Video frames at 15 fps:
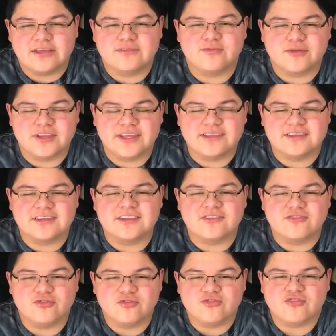is releasing
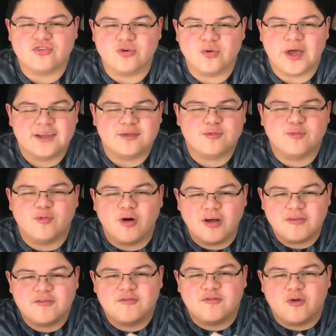this new shoe. It's
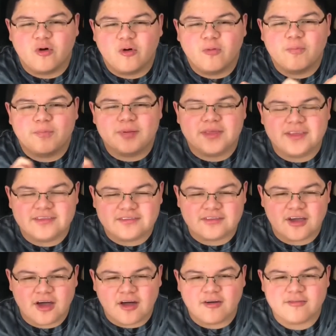one full piece
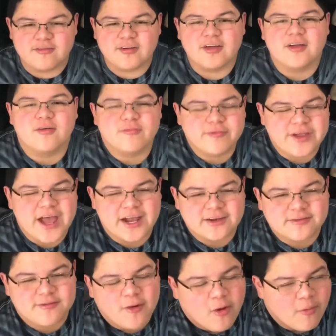of React
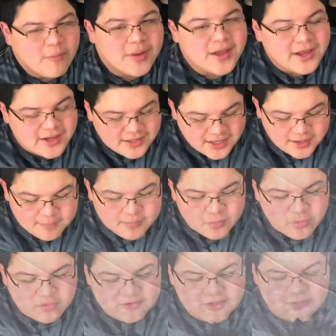foam, like
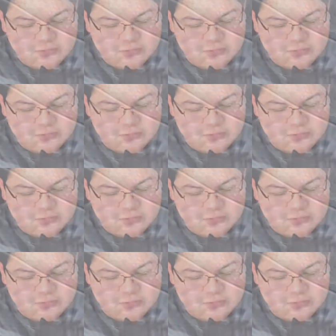Boost.